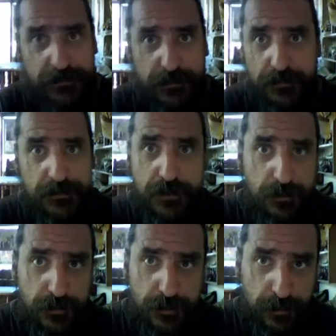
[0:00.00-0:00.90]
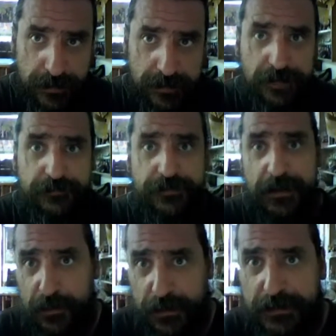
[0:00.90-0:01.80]
students to do it. If they
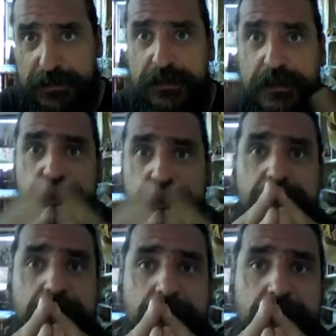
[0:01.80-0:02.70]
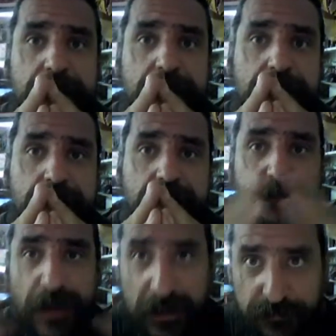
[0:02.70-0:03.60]
do it
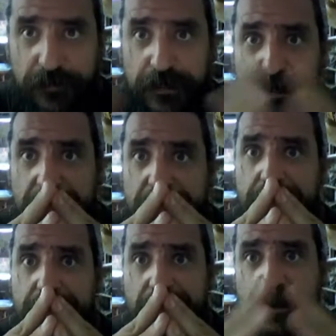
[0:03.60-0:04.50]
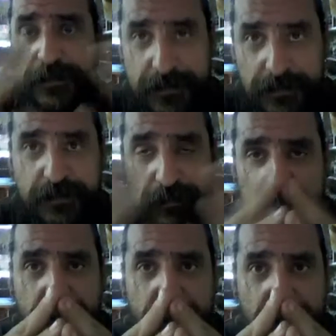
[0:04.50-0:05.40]
faithfully, I consider them
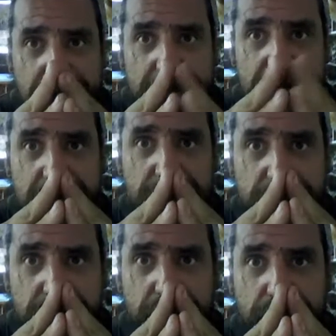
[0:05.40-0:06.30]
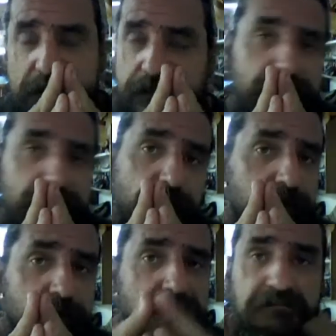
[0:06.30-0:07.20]
my apprentices and my students. If they don't
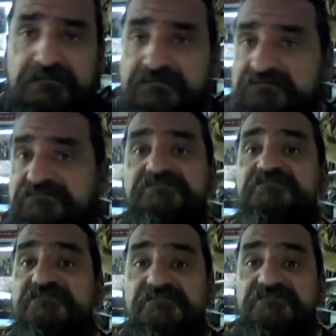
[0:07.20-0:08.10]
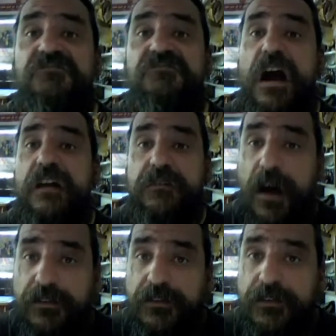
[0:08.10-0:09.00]
do it, why even
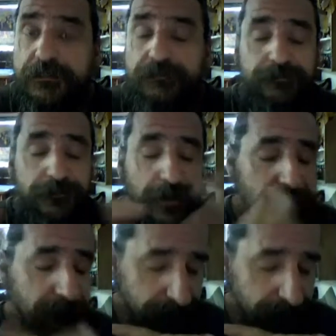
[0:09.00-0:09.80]
bother, right?